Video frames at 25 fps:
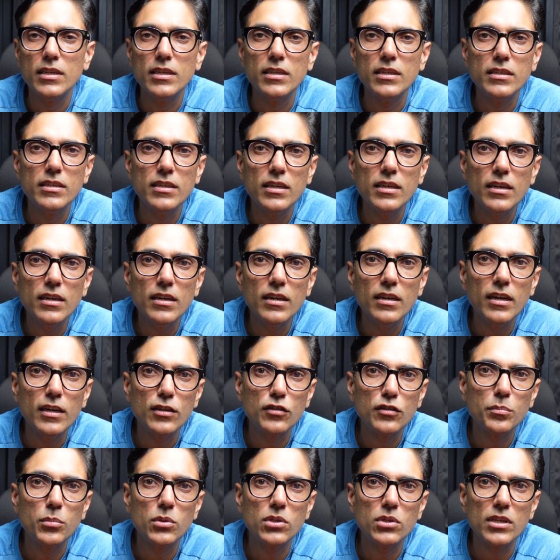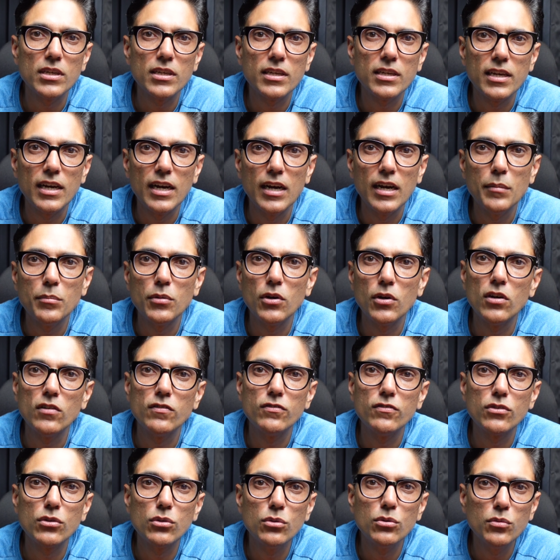India has put a cap
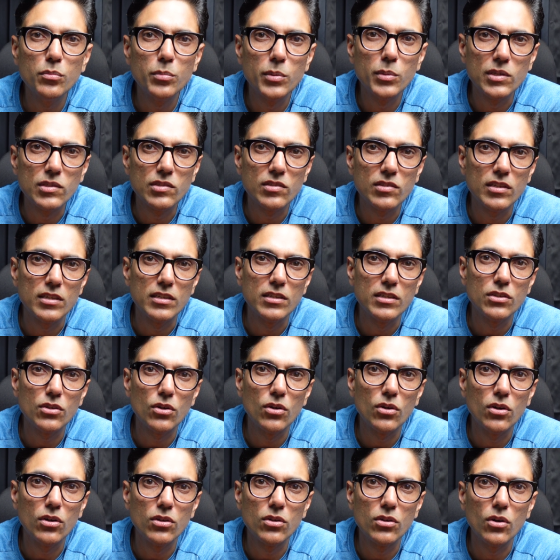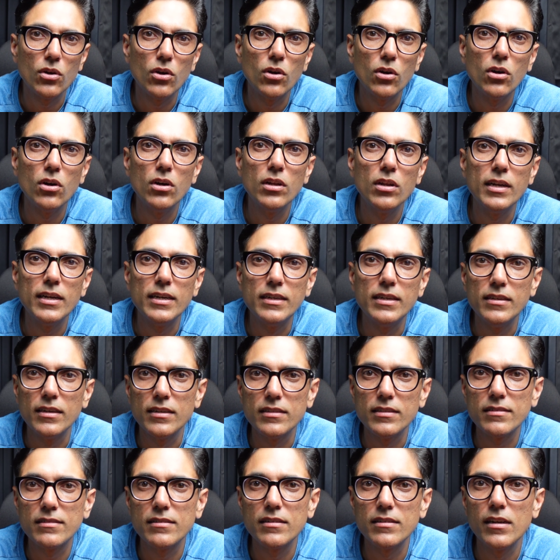of 2% on all
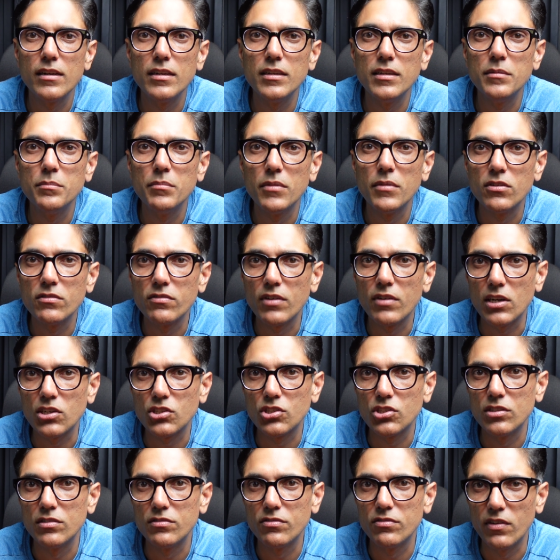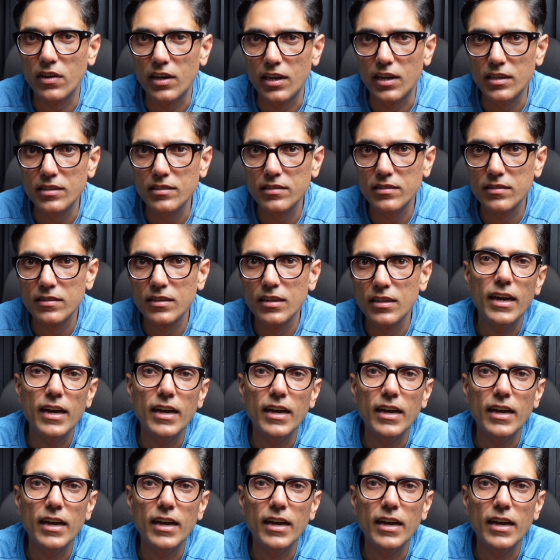industrially manufactured fats